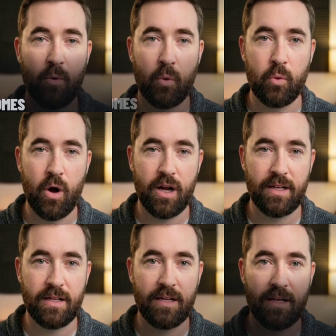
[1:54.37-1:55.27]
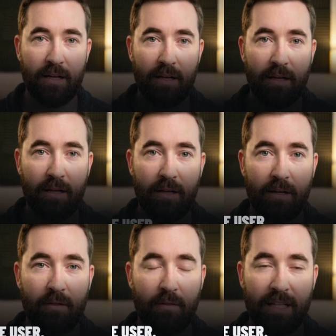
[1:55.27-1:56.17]
1.
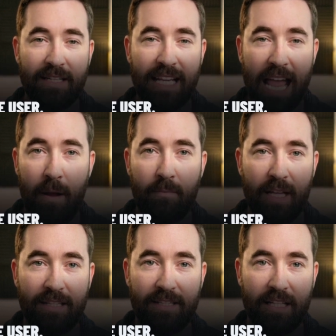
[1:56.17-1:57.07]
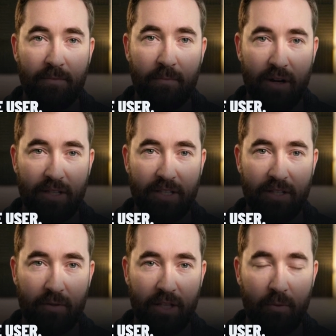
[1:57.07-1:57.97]
This app lets this person
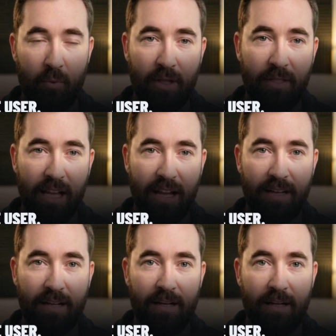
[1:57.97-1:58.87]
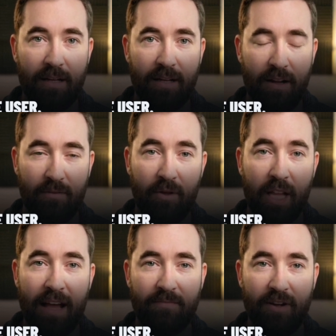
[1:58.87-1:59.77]
do this one thing. If you
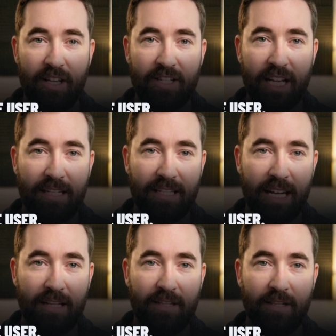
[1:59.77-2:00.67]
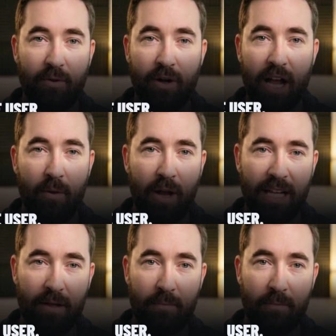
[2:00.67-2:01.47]
can't finish that sentence, you are not ready to